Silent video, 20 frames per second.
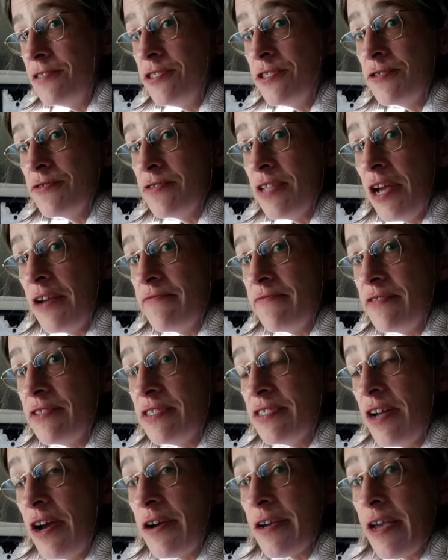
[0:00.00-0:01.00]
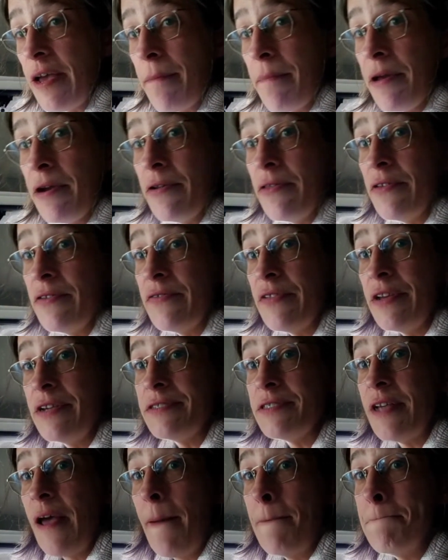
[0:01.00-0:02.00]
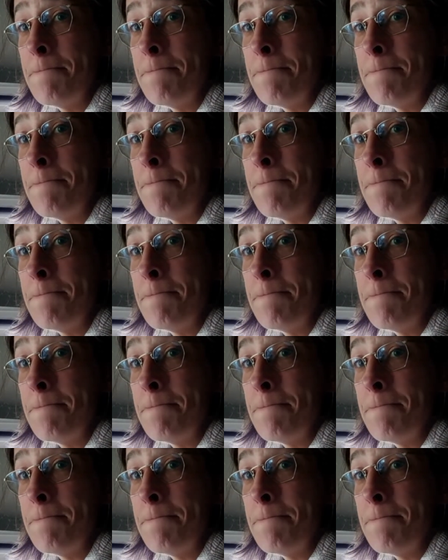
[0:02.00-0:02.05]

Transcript: Dude, life does not get better than this.